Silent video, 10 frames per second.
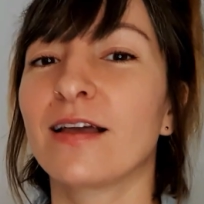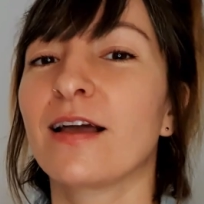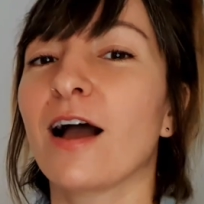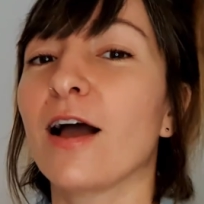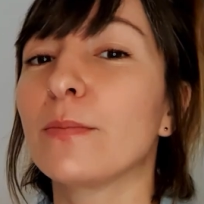
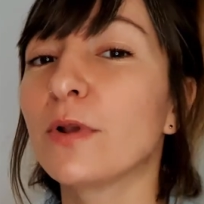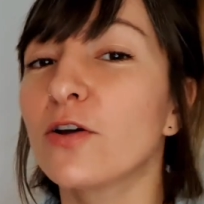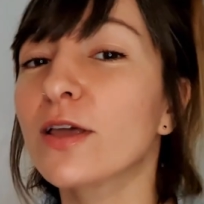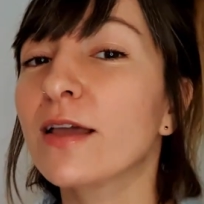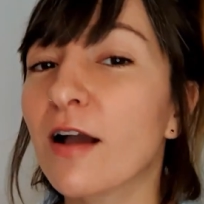I'm
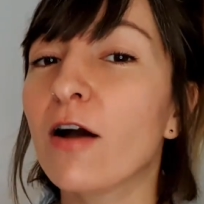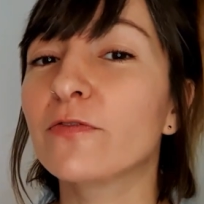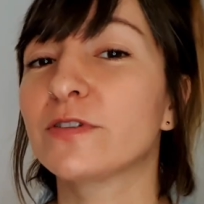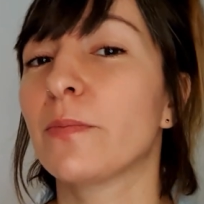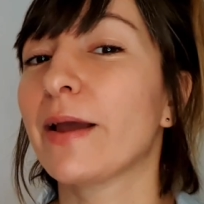looking
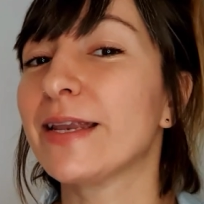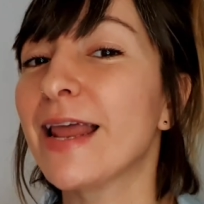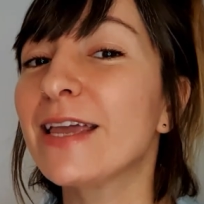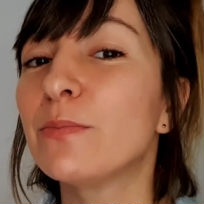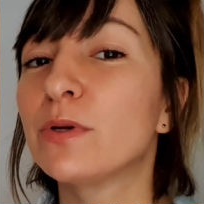after my
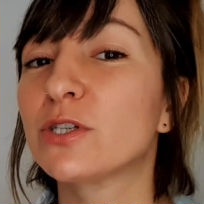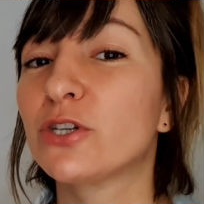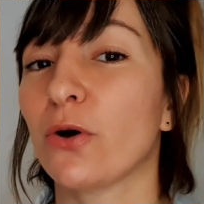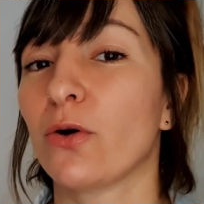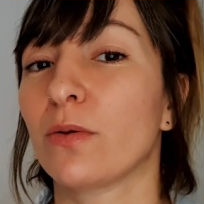neighbour's
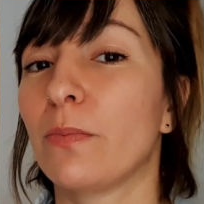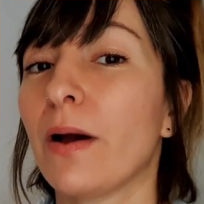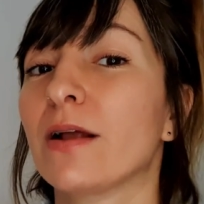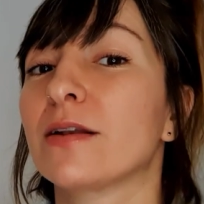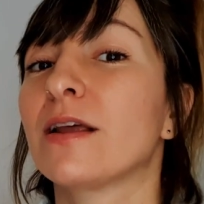dog,
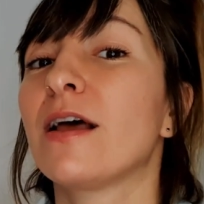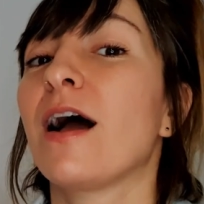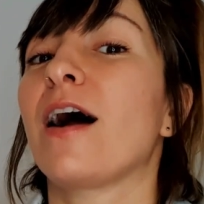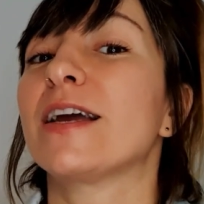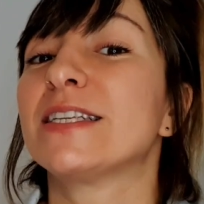but
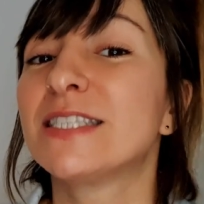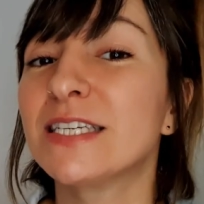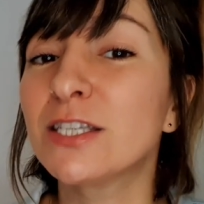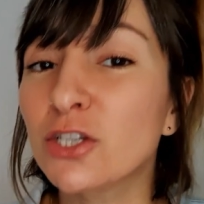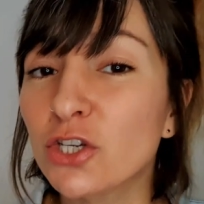I
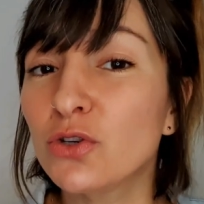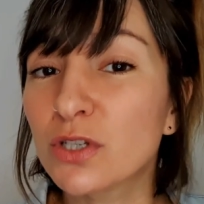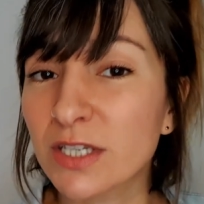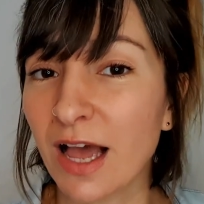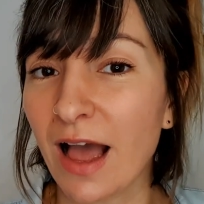didn't used
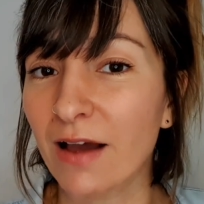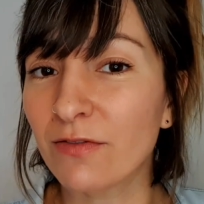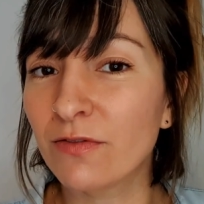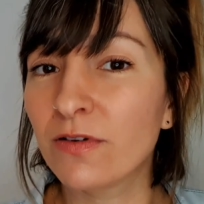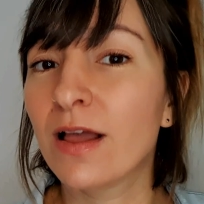to
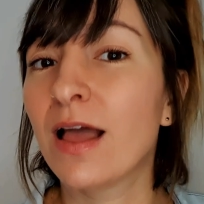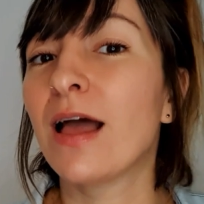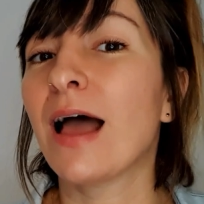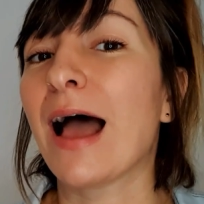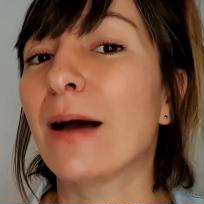have,
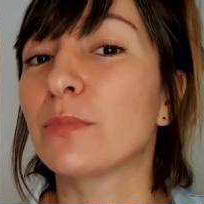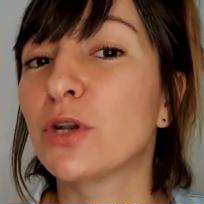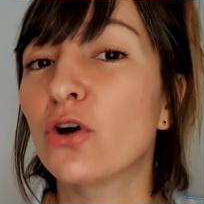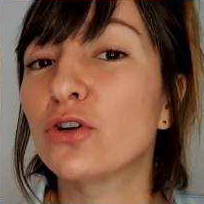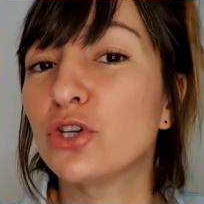I'm
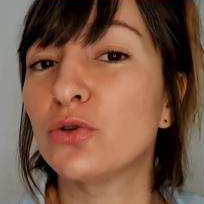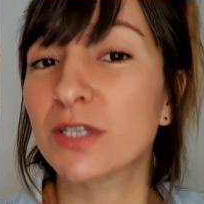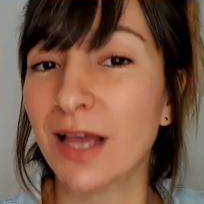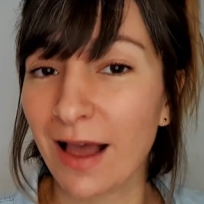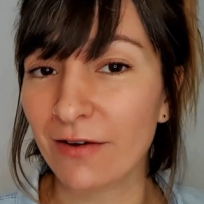not used to
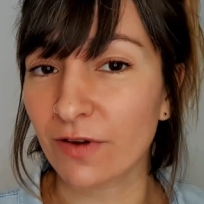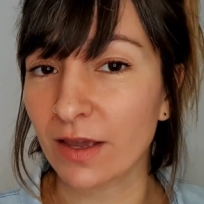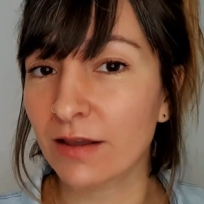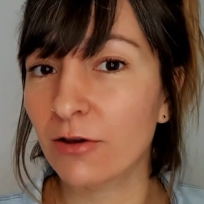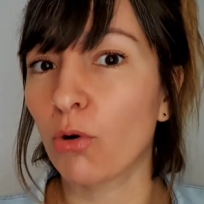
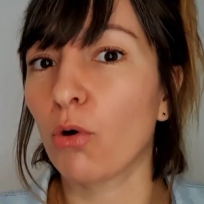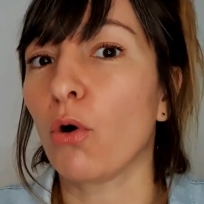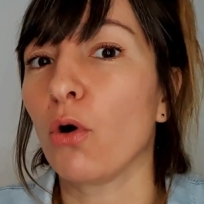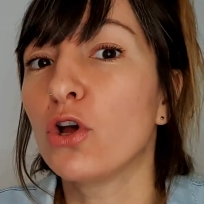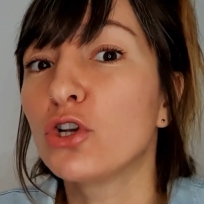having,
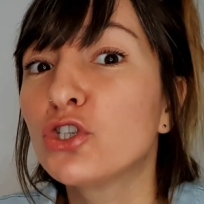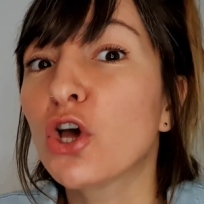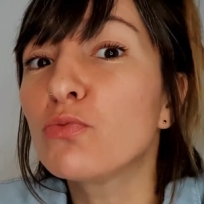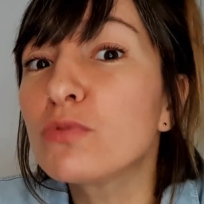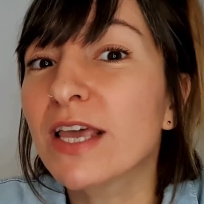or
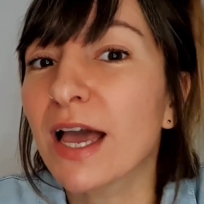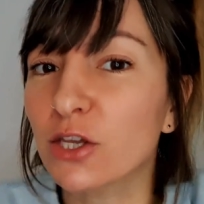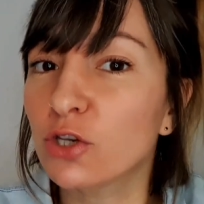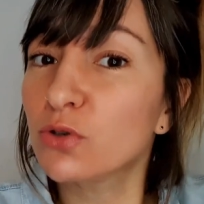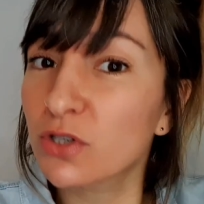don't get
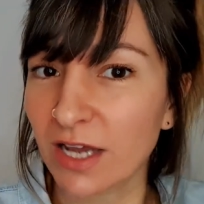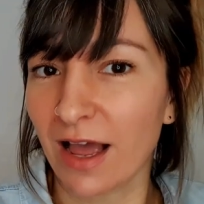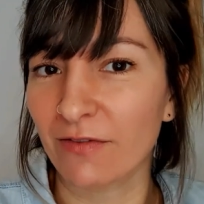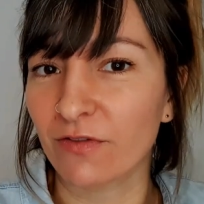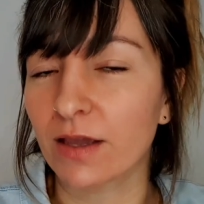used to
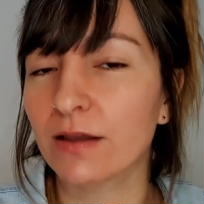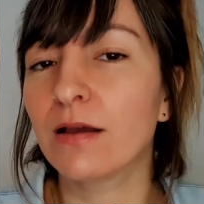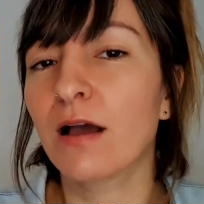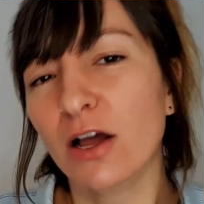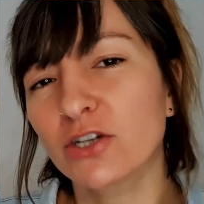having
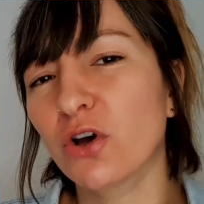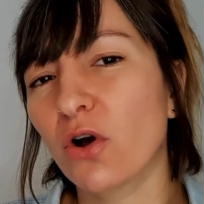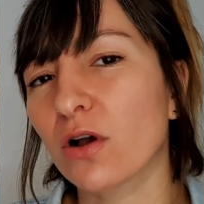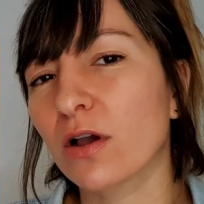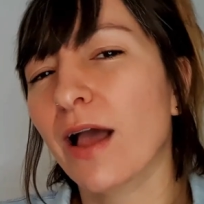a
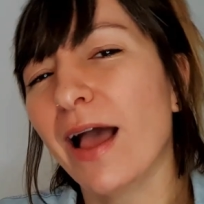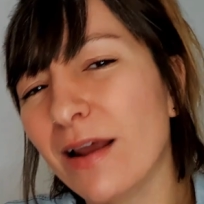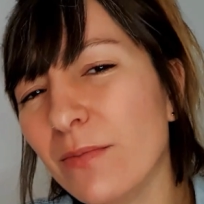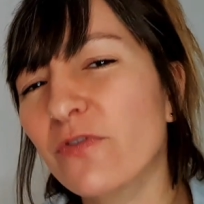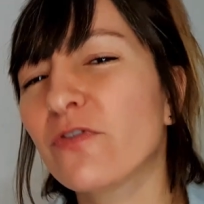dog, and
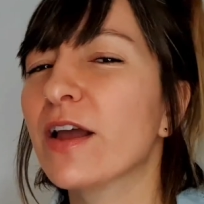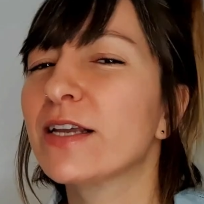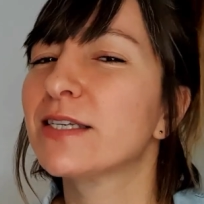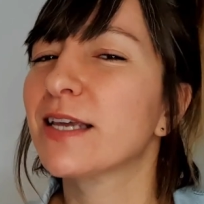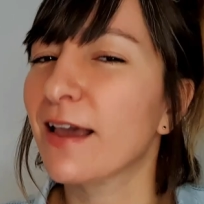I'm
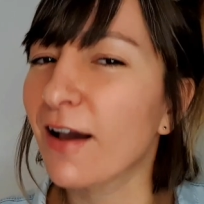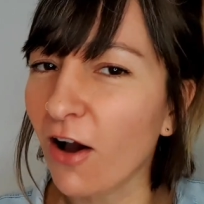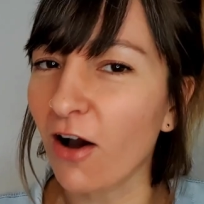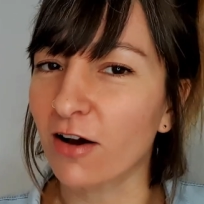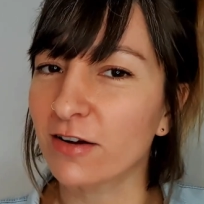finding it
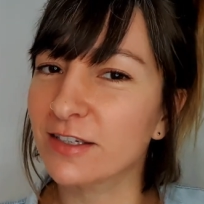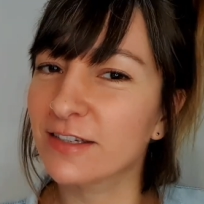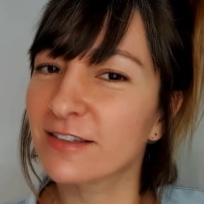hard.